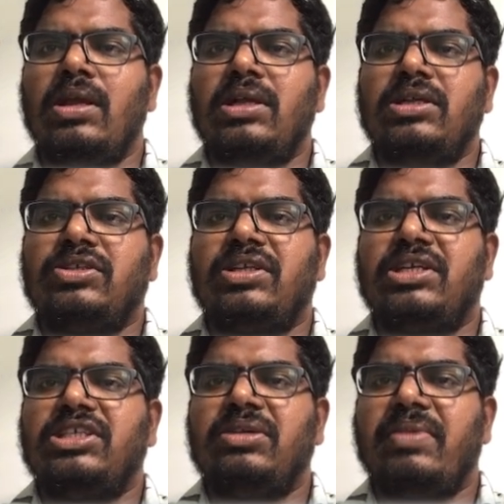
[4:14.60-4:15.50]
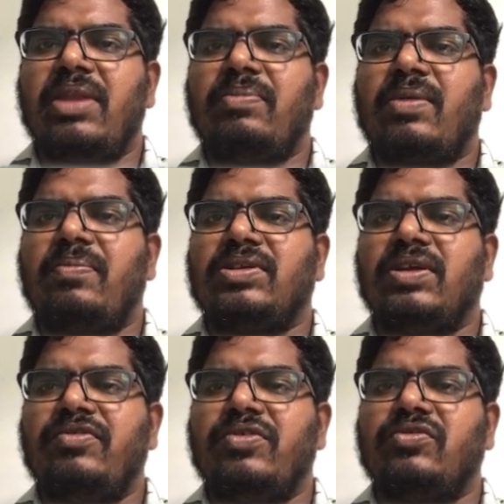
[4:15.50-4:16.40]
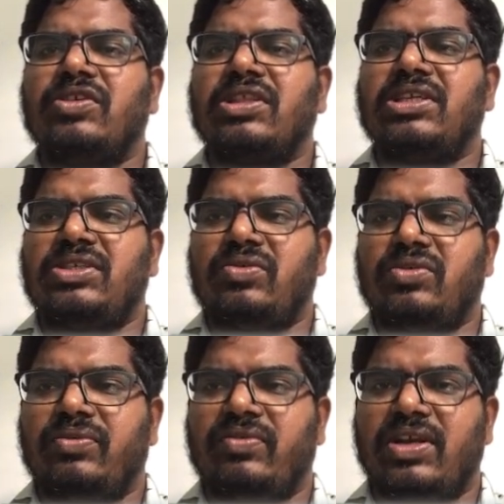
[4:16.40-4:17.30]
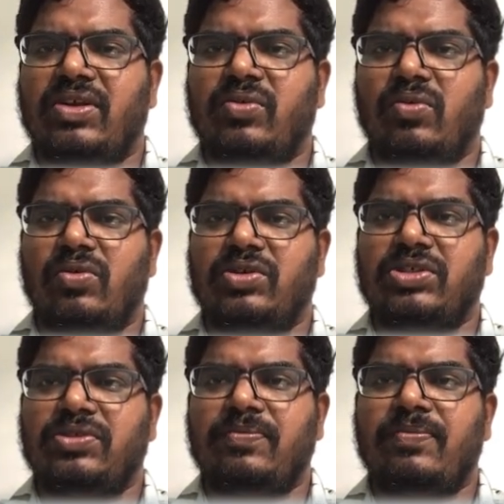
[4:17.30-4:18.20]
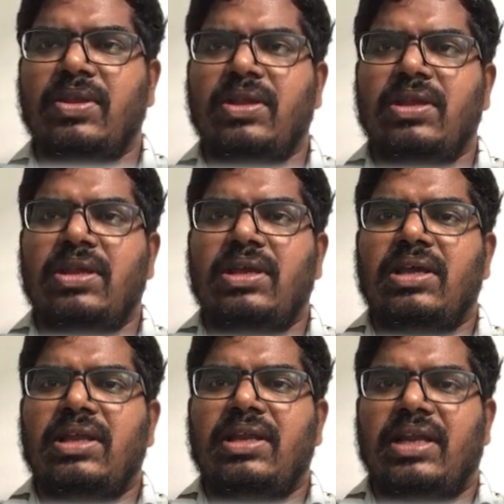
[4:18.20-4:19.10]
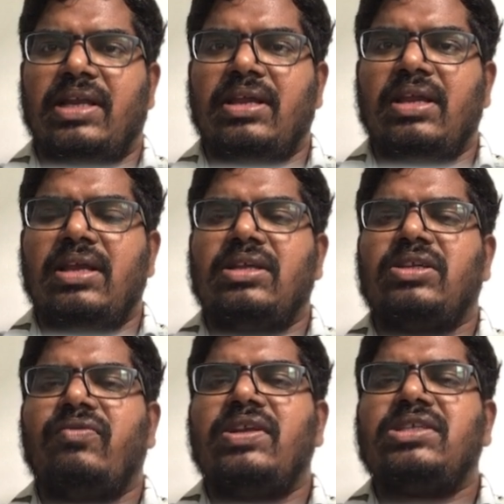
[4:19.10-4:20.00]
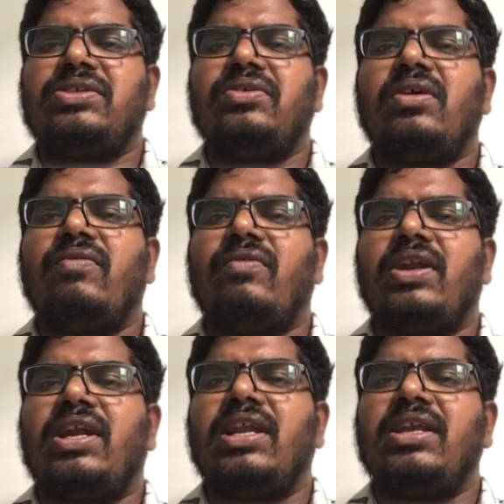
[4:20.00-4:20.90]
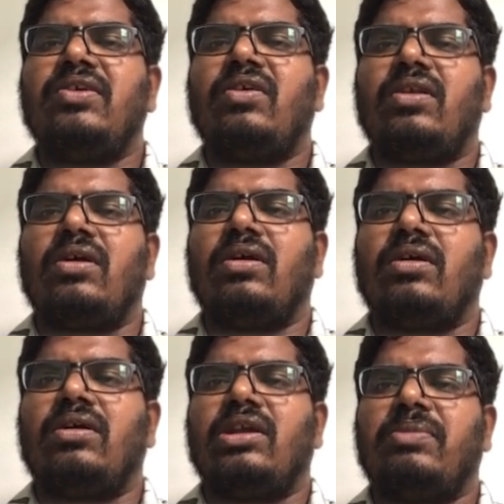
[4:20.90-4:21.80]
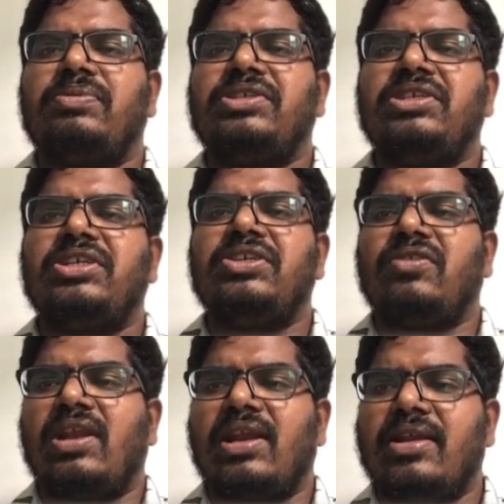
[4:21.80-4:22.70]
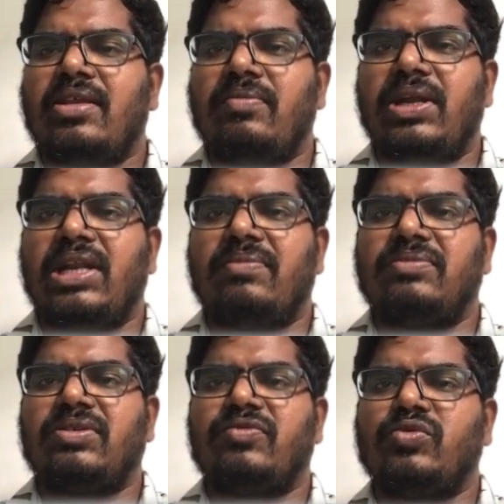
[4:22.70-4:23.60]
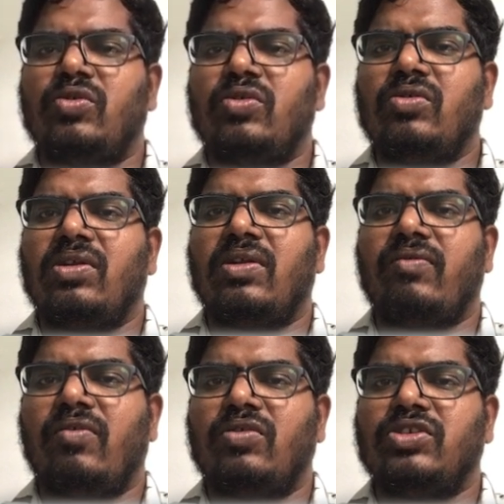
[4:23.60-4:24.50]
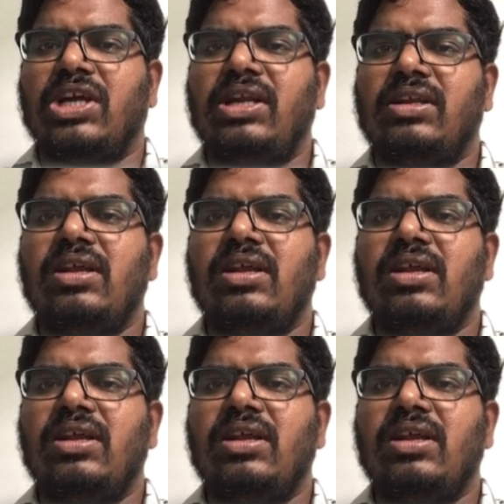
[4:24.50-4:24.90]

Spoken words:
So that is the main purpose of using these two different tools, right? So once you have written your represented your algorithm in terms of pseudocode or flowchart,